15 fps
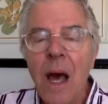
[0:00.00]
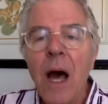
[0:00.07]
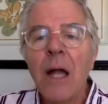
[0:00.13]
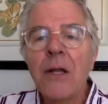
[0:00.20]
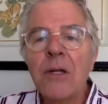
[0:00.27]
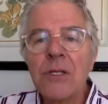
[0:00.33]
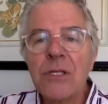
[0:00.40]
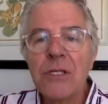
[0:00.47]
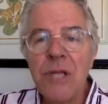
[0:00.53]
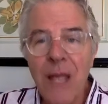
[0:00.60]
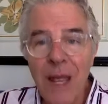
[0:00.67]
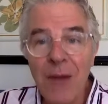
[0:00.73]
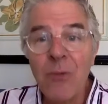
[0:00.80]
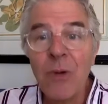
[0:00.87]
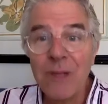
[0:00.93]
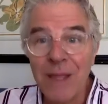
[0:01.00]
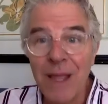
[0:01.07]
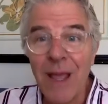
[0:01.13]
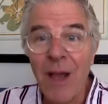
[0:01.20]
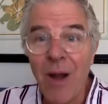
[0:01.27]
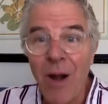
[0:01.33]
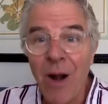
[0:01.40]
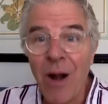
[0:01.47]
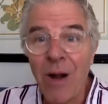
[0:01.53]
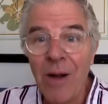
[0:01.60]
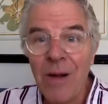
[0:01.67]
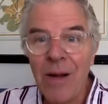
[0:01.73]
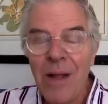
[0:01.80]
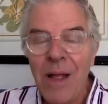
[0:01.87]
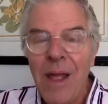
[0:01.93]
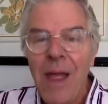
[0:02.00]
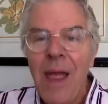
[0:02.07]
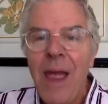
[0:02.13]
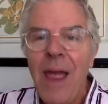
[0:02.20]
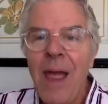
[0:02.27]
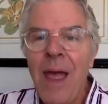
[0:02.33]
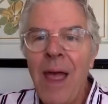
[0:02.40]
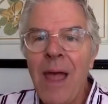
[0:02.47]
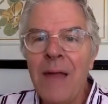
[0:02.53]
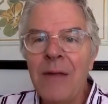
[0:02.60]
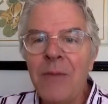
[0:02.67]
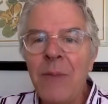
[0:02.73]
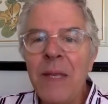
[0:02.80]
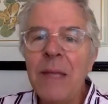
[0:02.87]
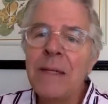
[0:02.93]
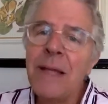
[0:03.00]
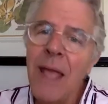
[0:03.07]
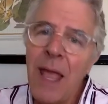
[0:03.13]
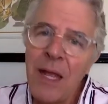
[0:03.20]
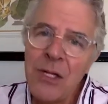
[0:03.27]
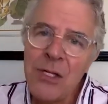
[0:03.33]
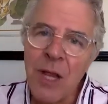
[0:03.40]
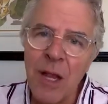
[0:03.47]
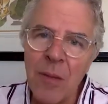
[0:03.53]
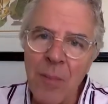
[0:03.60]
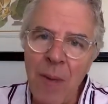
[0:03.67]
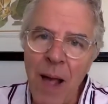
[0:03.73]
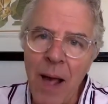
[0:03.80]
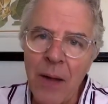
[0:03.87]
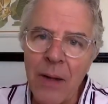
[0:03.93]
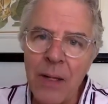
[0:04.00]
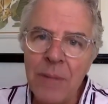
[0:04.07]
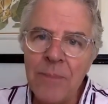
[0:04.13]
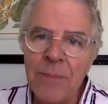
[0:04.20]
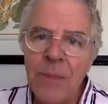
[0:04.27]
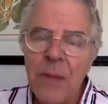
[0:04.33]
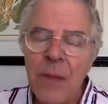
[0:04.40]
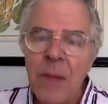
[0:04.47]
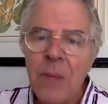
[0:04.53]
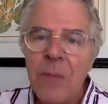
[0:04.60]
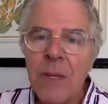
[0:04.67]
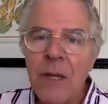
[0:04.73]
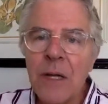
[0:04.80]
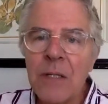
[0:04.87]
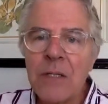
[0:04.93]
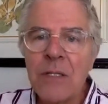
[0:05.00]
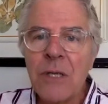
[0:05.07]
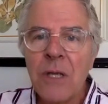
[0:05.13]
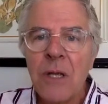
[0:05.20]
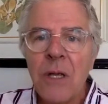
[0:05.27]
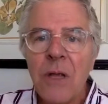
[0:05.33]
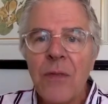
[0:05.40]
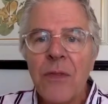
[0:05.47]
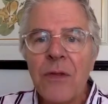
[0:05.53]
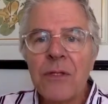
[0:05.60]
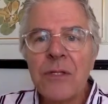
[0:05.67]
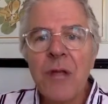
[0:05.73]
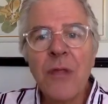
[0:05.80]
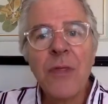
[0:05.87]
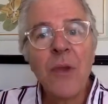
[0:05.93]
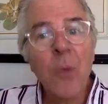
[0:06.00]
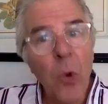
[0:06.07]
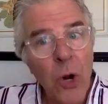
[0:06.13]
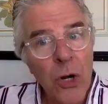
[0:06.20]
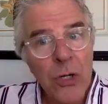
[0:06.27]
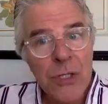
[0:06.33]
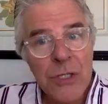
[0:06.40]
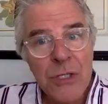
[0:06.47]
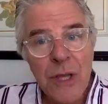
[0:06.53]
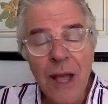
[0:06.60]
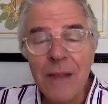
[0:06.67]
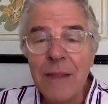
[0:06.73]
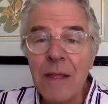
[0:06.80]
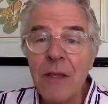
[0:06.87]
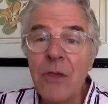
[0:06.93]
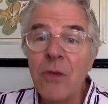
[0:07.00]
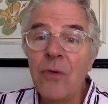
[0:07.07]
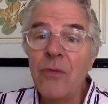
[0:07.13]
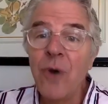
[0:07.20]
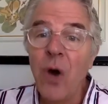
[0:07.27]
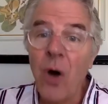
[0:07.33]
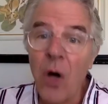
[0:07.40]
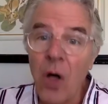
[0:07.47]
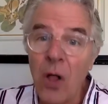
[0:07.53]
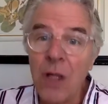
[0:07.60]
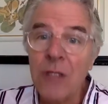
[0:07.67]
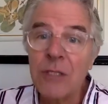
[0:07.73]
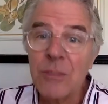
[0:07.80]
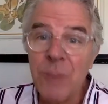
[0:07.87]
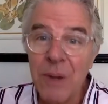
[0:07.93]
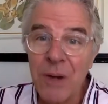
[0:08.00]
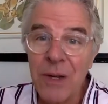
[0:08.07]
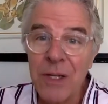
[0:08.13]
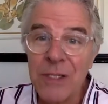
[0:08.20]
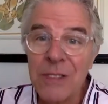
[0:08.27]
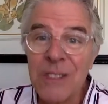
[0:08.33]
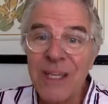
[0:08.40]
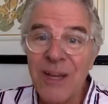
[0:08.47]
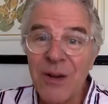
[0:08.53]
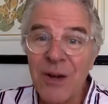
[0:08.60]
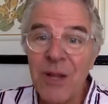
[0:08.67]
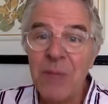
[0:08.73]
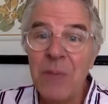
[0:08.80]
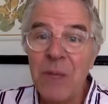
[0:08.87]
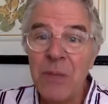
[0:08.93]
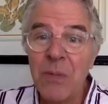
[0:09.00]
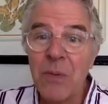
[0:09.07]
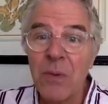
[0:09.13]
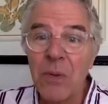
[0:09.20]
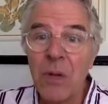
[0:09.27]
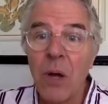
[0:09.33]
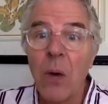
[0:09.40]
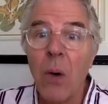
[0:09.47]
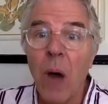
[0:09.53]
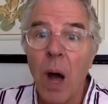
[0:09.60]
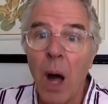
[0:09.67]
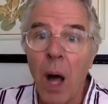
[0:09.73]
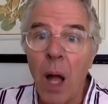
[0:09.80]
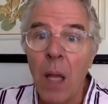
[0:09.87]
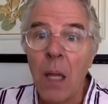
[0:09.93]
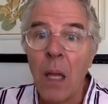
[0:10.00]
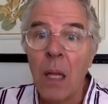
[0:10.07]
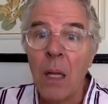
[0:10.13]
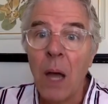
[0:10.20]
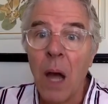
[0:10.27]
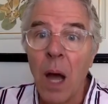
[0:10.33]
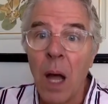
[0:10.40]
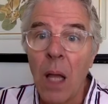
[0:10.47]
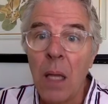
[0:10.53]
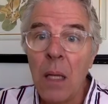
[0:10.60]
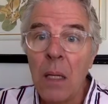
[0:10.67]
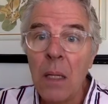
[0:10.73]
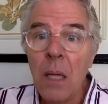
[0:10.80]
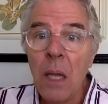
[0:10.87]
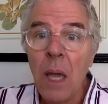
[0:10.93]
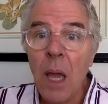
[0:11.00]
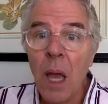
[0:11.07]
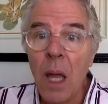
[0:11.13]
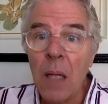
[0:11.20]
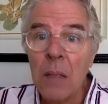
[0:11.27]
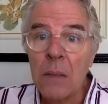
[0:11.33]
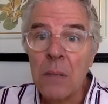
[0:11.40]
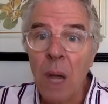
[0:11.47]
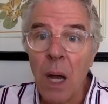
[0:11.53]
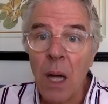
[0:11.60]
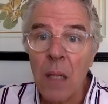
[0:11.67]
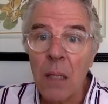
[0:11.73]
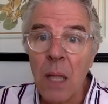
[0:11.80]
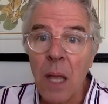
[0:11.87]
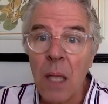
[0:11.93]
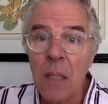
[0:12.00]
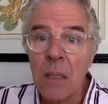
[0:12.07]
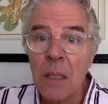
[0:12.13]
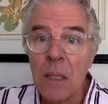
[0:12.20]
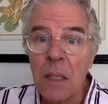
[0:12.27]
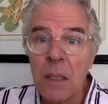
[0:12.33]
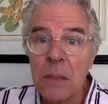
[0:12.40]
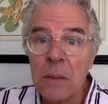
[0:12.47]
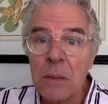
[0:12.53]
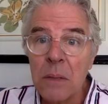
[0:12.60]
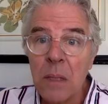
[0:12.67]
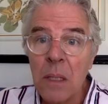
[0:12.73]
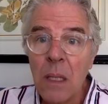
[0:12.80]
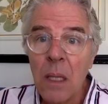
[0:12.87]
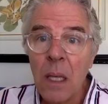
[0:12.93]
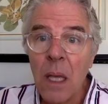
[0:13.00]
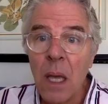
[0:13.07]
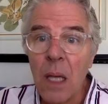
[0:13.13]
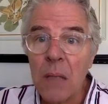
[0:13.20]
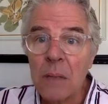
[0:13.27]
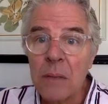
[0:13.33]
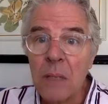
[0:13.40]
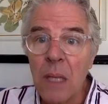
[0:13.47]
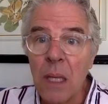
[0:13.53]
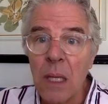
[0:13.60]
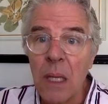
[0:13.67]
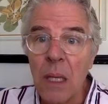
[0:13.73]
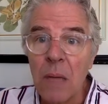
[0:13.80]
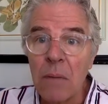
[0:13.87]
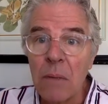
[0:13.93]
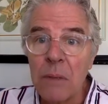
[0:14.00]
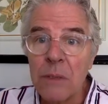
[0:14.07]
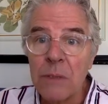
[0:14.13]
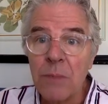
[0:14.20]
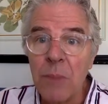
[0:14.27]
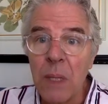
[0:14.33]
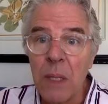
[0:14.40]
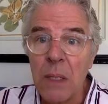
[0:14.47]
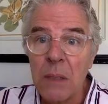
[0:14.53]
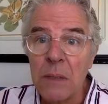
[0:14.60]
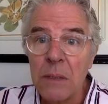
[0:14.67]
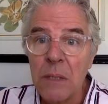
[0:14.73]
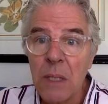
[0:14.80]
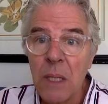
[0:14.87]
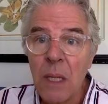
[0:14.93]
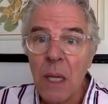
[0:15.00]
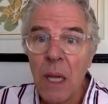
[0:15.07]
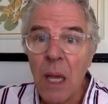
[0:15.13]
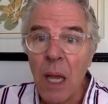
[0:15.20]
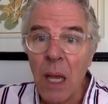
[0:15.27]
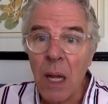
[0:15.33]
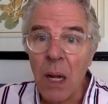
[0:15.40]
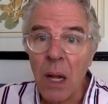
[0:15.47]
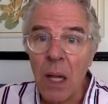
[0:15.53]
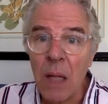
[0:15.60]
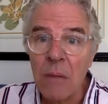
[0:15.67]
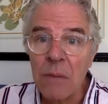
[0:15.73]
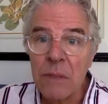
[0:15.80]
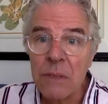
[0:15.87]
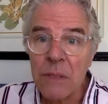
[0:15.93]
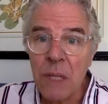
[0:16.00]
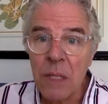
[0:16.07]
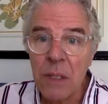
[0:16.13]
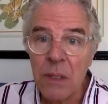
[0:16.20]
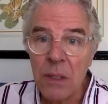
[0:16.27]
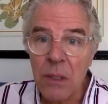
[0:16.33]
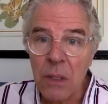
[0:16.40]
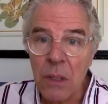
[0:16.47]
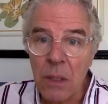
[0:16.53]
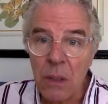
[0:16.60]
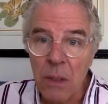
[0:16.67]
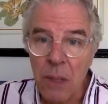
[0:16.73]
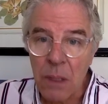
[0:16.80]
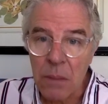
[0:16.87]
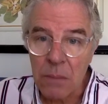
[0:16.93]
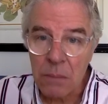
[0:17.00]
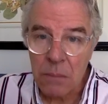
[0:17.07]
understand what they are, and be engaging about it. Because there's nothing worse, I think you've all experienced hearing people go on and talk like this as they give a speech, and all of a sudden you're going,